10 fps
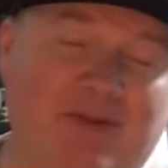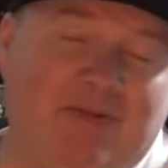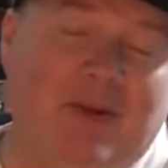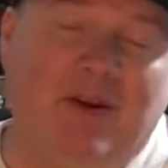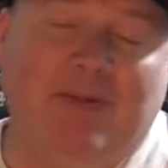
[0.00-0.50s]

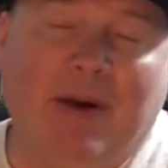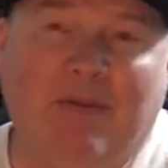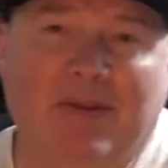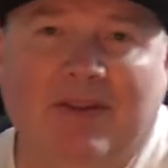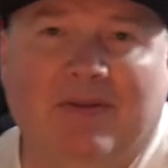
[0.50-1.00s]
the news about
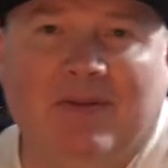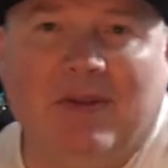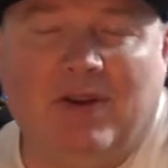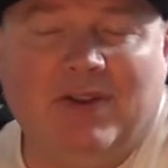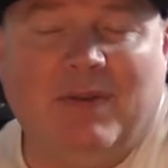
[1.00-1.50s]
the
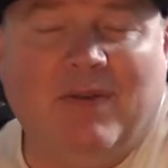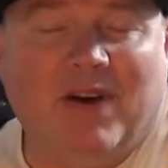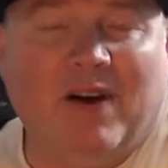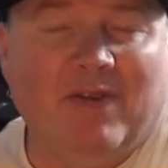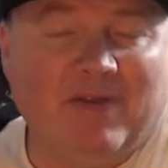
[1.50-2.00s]
loss of my
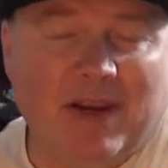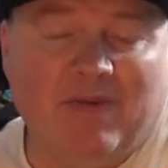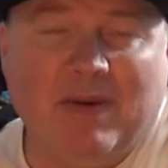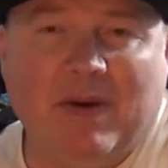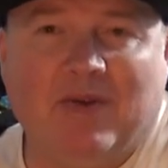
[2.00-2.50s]
father, thank you
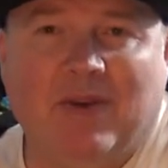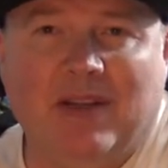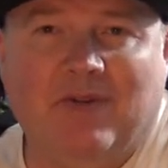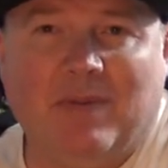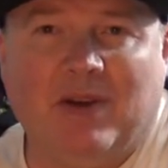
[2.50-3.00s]
very much for that.
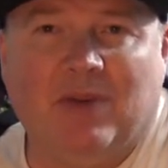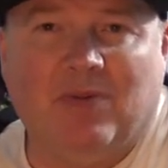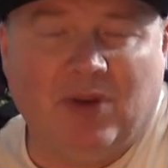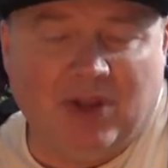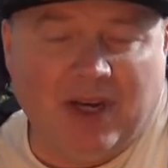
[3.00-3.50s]
It's very much
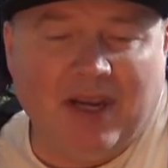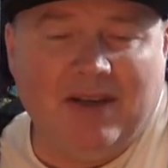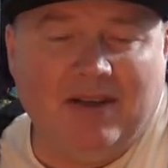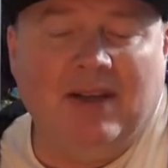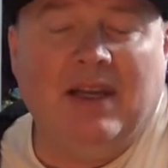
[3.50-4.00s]
appreciated.